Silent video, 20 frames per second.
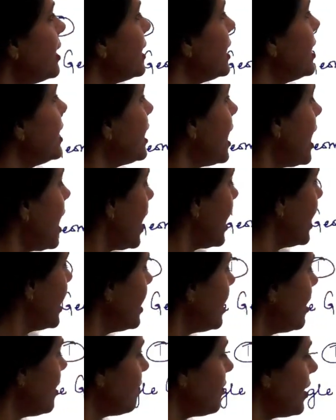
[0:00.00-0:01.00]
Theta
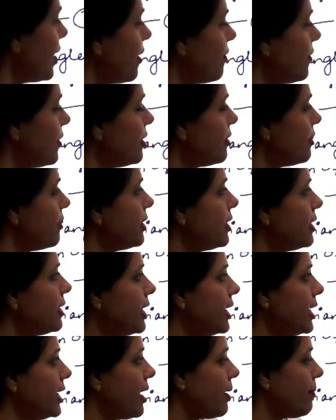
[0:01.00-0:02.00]
I, we have written
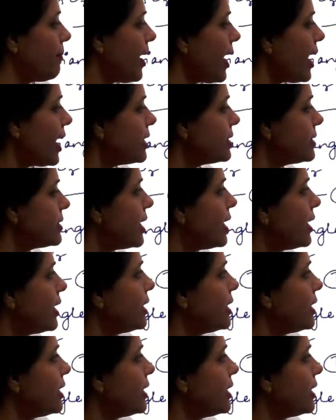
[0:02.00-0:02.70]
it theta max.